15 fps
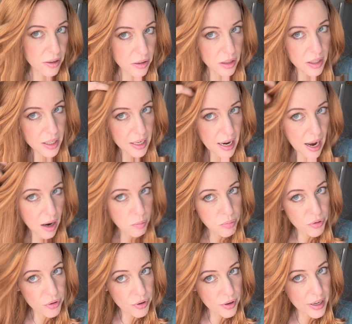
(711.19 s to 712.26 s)
Look at how
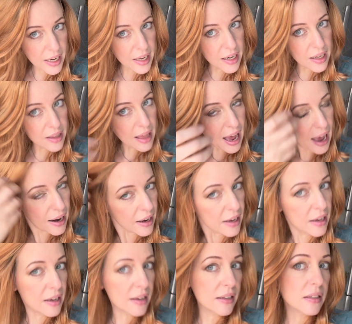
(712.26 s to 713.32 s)
pretty that
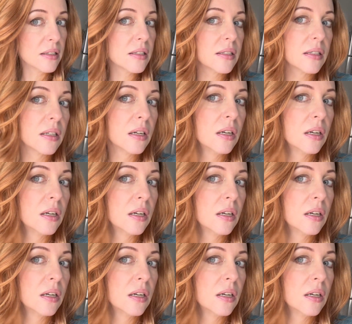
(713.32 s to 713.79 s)
is.